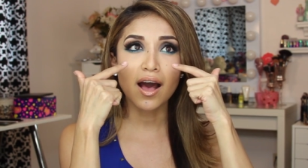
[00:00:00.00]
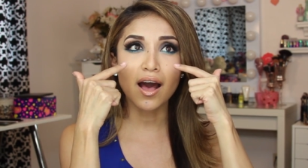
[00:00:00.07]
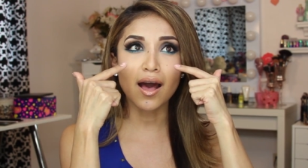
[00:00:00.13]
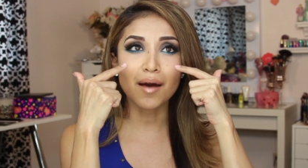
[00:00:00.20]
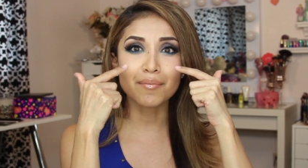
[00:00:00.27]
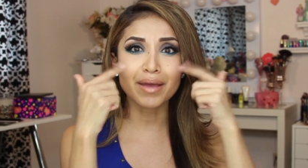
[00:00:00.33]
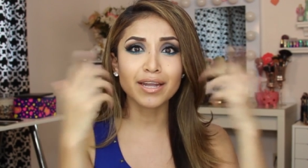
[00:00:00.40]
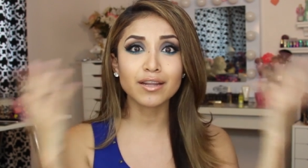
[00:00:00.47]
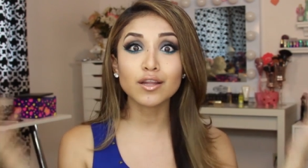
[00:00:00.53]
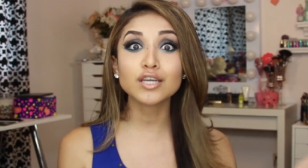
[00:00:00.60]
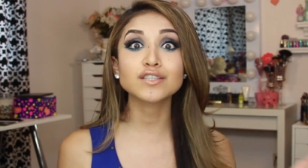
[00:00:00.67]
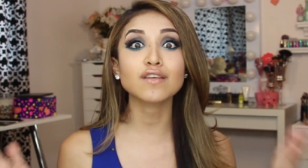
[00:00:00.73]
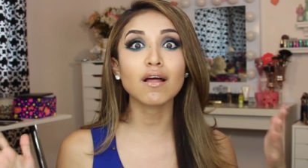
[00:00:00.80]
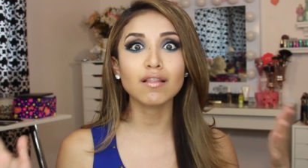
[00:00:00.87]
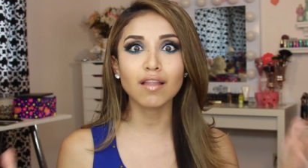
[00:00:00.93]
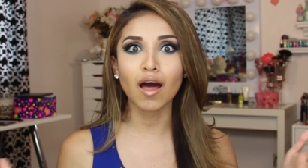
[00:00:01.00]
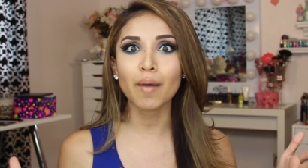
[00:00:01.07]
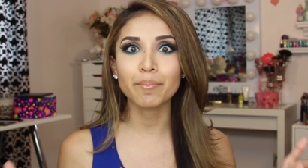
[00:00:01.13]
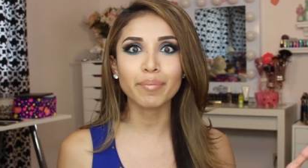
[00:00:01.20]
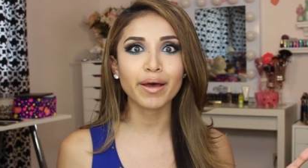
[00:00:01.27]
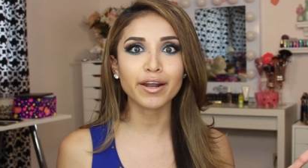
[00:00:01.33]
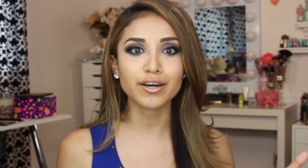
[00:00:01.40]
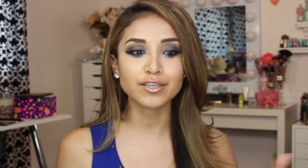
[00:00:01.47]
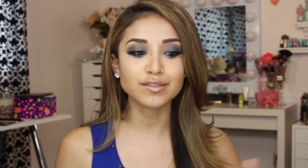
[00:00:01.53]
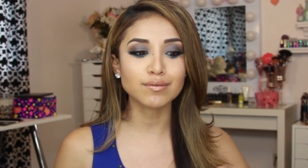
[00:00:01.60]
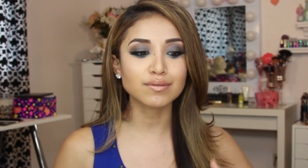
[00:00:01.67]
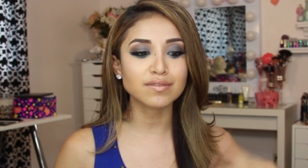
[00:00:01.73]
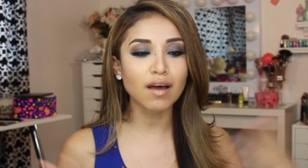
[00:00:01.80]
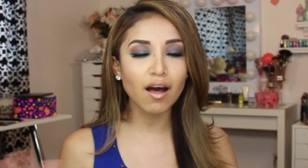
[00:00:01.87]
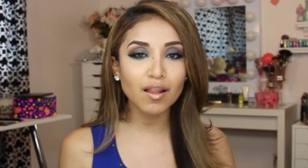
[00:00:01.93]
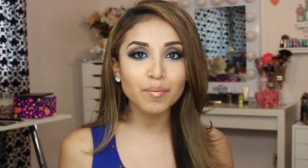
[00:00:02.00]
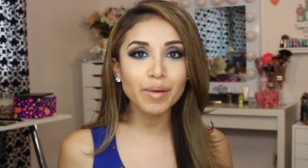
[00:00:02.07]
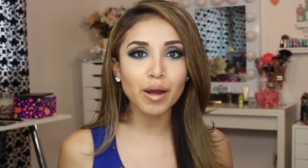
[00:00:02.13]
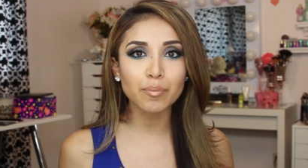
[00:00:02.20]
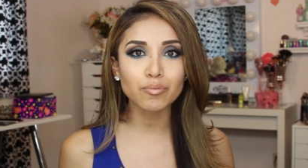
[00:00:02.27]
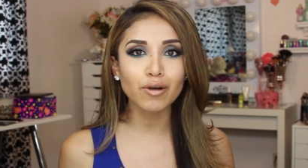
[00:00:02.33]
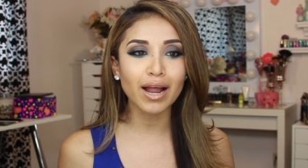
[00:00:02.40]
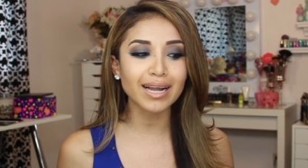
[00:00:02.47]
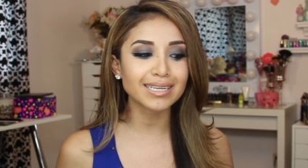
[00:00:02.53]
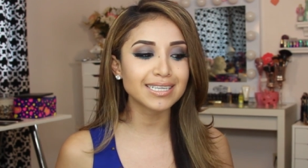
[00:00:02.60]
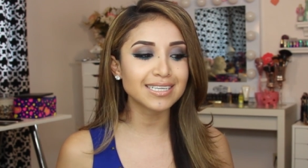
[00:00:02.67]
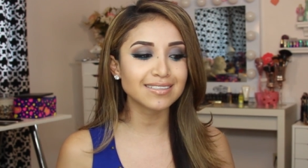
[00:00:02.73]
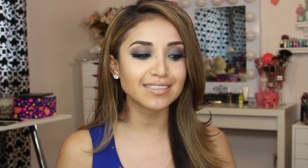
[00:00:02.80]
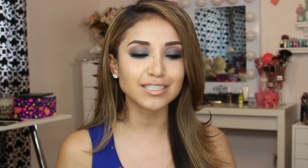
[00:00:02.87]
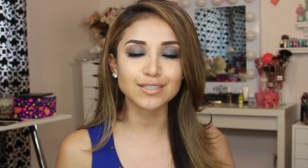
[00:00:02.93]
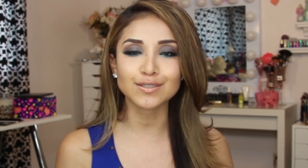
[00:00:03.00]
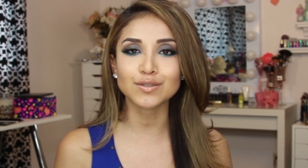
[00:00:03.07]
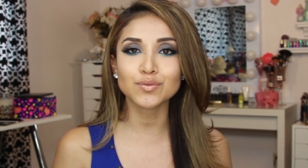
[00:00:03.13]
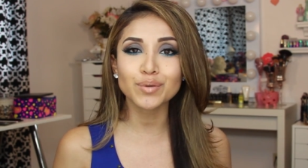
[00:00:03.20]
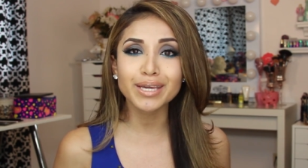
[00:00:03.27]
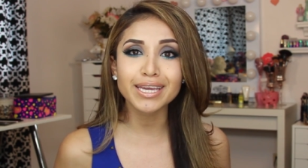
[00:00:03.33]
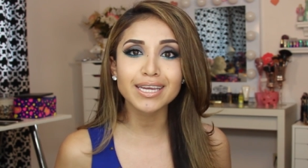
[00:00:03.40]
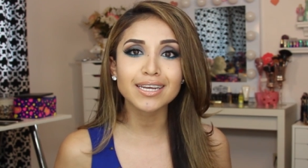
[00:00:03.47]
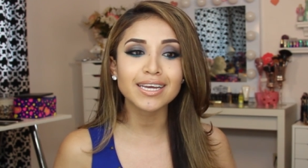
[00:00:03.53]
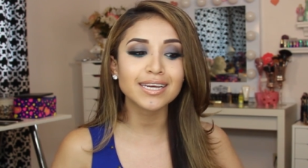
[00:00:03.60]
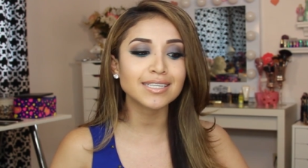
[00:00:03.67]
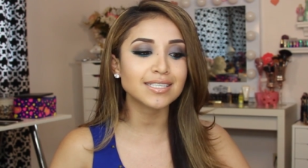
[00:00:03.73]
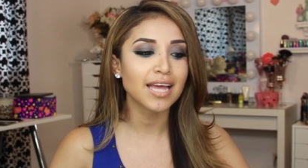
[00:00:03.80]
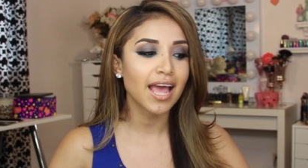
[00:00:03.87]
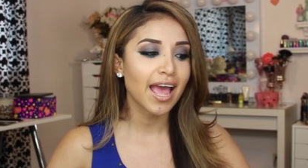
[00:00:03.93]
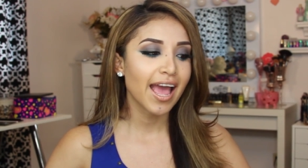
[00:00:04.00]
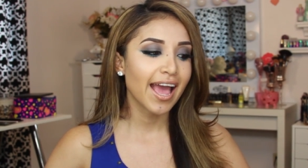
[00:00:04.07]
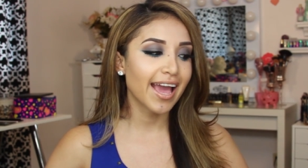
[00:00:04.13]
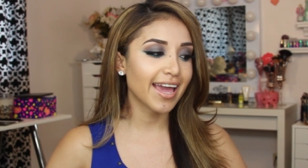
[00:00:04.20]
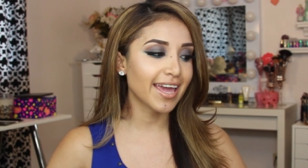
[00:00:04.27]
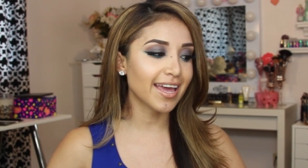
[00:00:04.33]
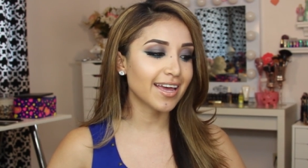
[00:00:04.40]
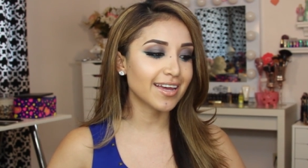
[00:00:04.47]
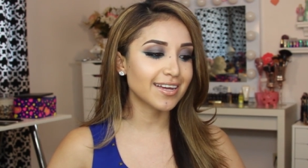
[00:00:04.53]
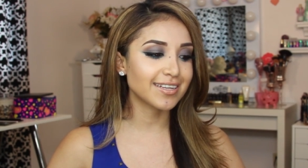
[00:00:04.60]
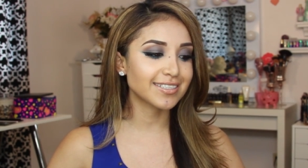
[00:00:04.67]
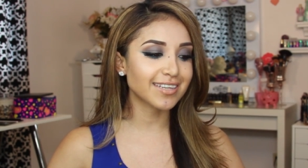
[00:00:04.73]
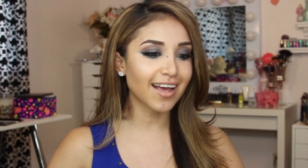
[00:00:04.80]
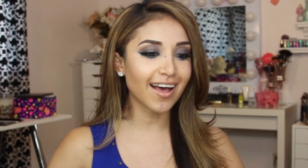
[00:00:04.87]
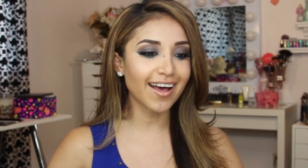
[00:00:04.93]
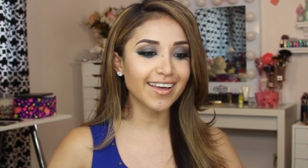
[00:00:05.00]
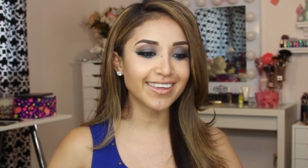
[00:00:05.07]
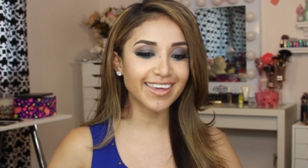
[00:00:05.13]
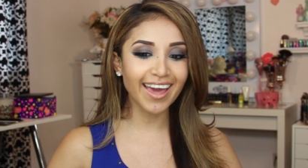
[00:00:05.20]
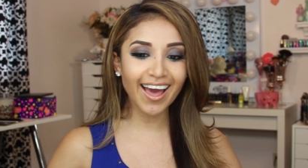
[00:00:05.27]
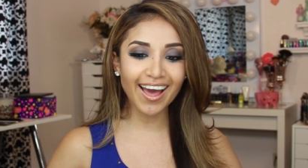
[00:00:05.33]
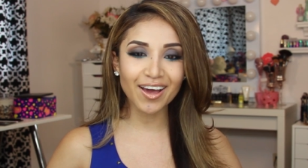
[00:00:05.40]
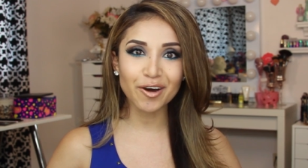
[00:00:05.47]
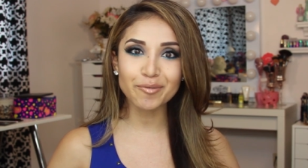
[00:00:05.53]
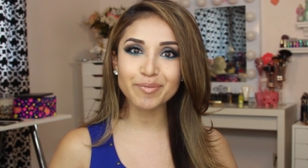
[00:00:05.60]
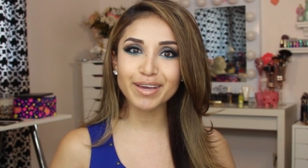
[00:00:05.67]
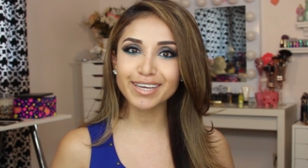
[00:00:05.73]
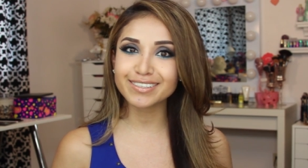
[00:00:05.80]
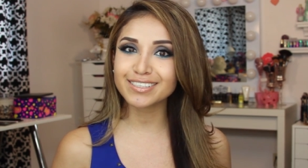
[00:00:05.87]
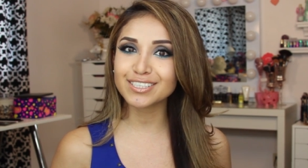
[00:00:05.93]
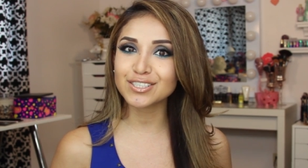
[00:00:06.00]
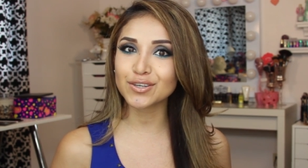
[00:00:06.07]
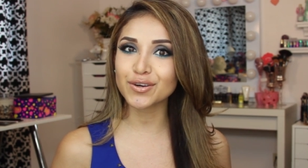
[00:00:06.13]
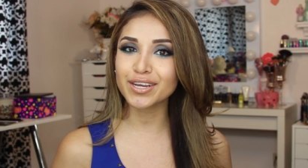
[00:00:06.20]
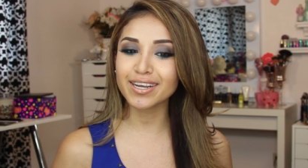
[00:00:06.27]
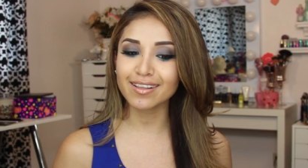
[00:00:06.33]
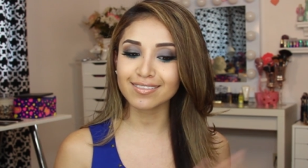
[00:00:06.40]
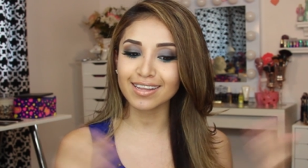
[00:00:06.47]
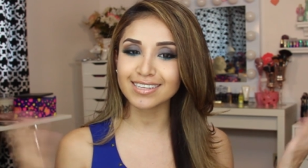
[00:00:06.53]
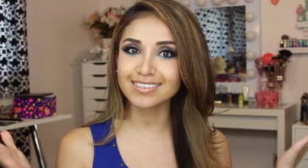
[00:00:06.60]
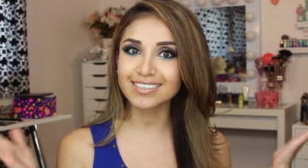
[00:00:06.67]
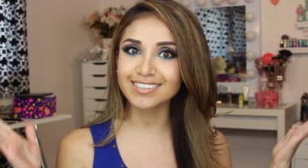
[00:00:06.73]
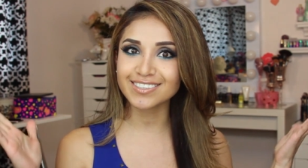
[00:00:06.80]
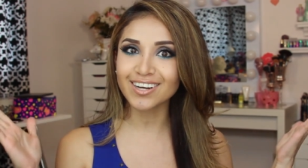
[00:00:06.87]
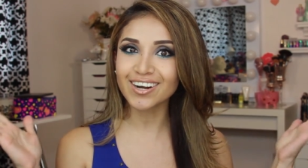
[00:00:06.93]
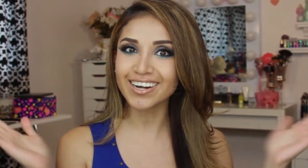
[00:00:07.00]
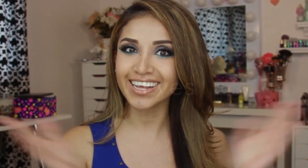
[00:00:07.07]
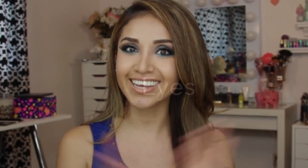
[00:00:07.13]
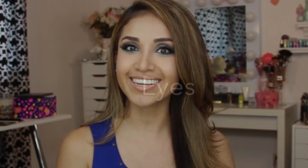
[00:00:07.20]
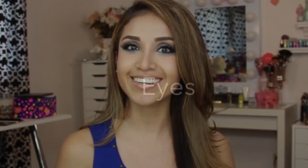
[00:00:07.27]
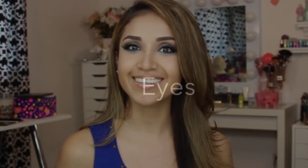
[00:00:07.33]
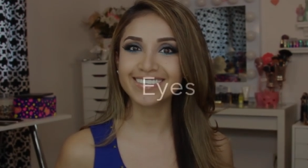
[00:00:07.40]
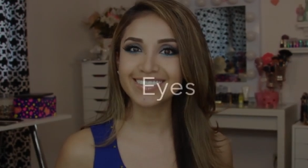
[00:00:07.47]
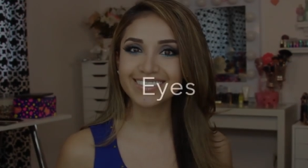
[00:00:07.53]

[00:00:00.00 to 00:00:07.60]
um, and it looks a lot better. So it's all about practice and just tweaking it. And uh, yeah, I hope you guys enjoyed it and let's get started.